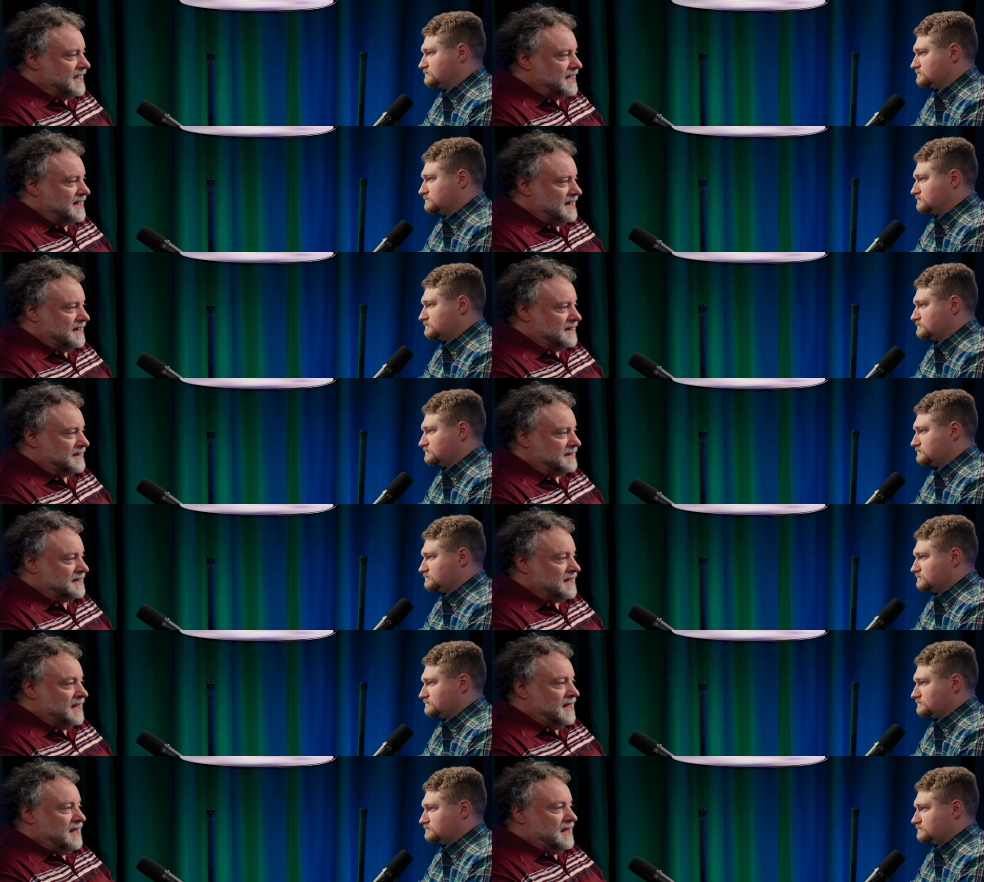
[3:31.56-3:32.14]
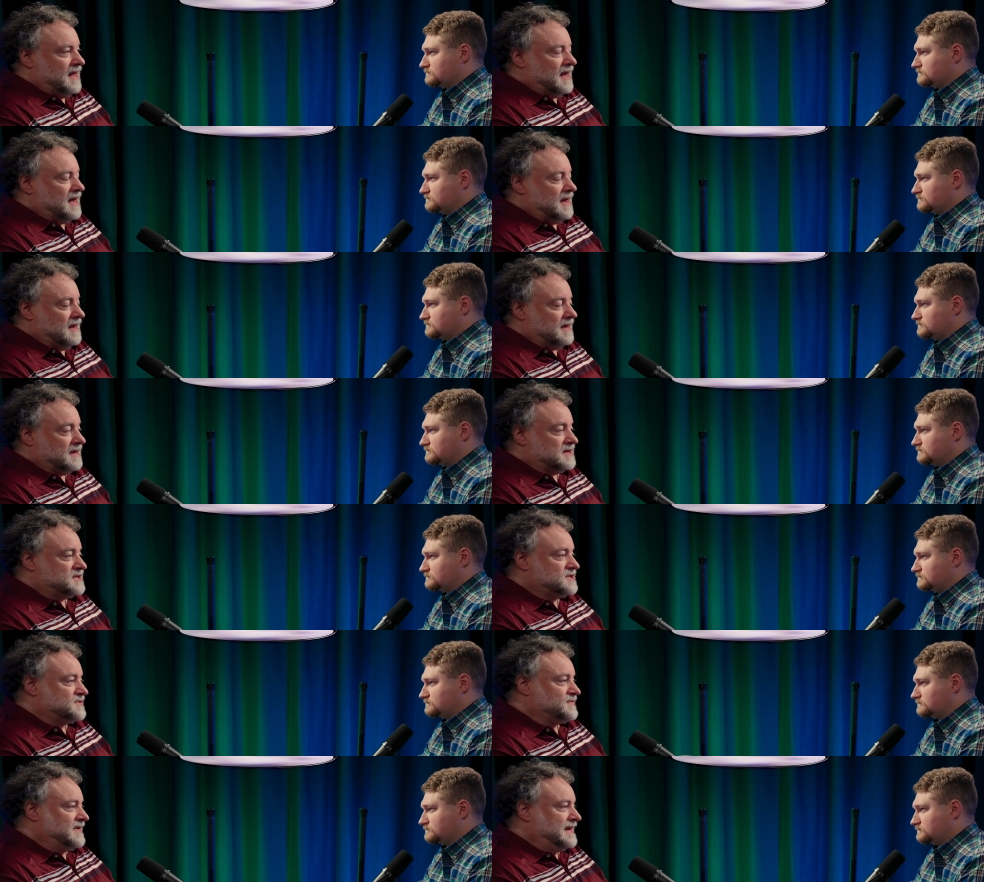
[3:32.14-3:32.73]
Speaker 1: gunk, uh,
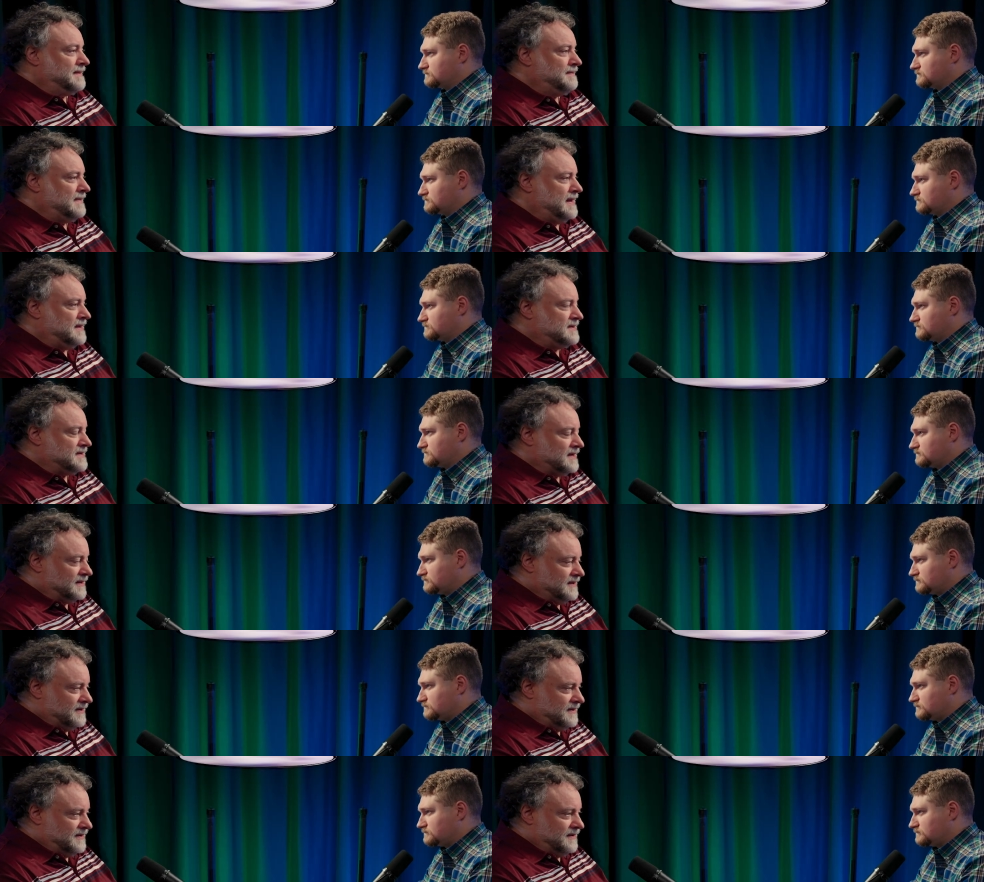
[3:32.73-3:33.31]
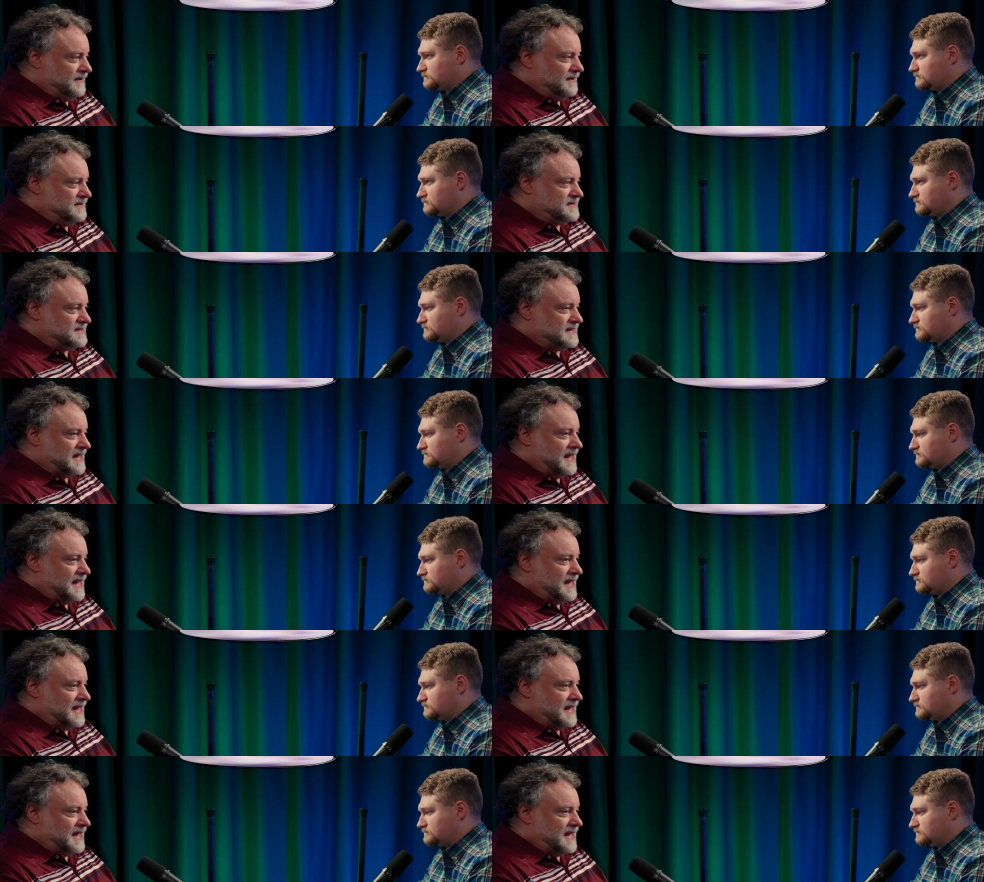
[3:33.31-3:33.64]
extremely dilute,